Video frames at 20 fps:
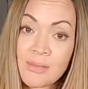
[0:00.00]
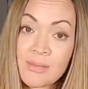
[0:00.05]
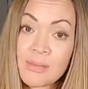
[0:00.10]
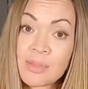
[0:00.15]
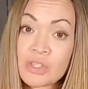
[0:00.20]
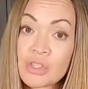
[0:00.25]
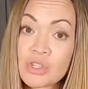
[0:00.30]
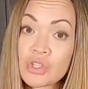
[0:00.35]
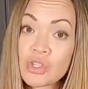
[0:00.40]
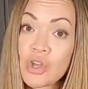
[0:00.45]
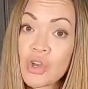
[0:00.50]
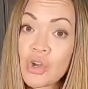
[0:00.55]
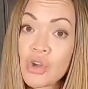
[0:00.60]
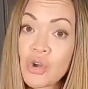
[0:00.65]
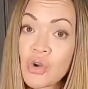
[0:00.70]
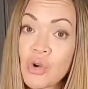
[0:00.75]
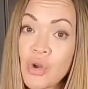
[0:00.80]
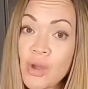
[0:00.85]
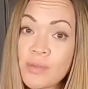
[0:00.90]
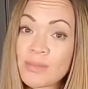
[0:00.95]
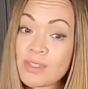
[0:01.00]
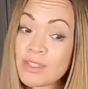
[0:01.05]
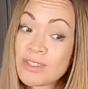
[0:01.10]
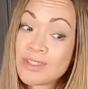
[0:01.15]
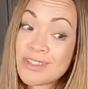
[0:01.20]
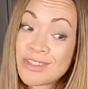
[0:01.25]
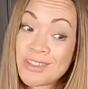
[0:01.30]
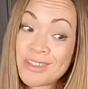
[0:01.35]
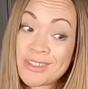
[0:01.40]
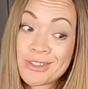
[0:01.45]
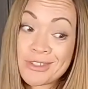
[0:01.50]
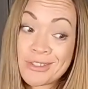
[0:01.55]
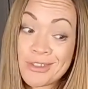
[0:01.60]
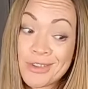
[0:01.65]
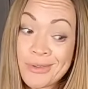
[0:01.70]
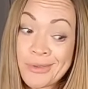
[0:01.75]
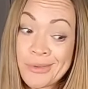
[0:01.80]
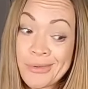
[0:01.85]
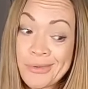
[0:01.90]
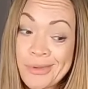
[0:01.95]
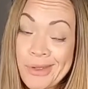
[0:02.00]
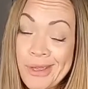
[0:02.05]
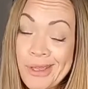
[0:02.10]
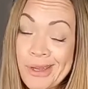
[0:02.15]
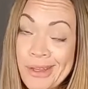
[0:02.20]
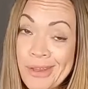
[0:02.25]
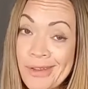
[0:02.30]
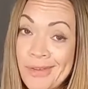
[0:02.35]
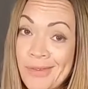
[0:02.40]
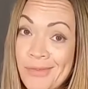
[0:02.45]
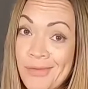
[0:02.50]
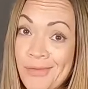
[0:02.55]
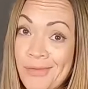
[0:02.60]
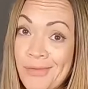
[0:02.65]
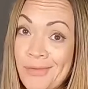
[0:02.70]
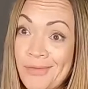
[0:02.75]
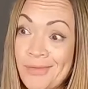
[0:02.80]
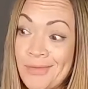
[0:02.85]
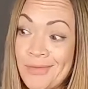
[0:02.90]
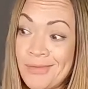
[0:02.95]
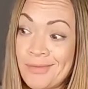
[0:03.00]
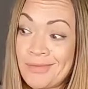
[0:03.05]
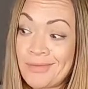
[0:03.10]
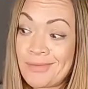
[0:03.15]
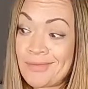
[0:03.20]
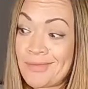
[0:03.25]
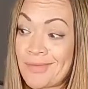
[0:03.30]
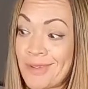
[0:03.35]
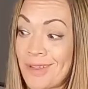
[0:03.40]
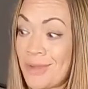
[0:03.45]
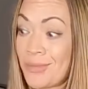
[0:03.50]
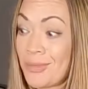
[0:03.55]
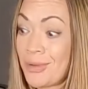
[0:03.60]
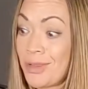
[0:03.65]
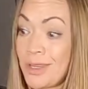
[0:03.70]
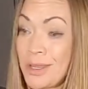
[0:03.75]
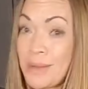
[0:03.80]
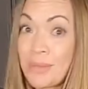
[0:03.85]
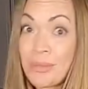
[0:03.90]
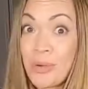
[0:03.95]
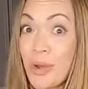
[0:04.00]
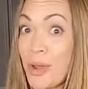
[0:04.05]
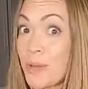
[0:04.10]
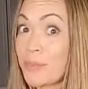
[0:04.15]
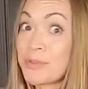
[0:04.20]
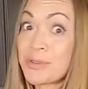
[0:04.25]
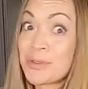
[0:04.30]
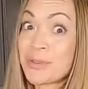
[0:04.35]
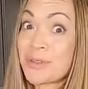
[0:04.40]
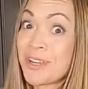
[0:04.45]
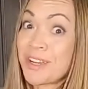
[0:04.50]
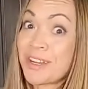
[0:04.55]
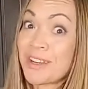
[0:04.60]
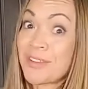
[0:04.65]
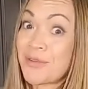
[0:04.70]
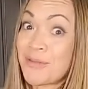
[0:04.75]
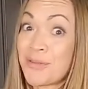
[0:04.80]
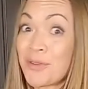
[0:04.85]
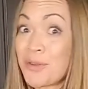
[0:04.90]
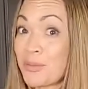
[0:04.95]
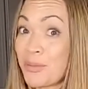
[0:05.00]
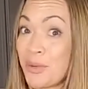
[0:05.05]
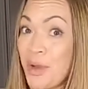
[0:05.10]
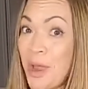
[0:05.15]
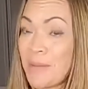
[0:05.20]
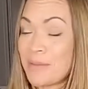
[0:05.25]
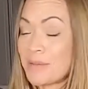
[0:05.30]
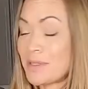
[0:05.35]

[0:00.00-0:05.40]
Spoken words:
So I'm just going to show you kind of a really impromptu kind of food prep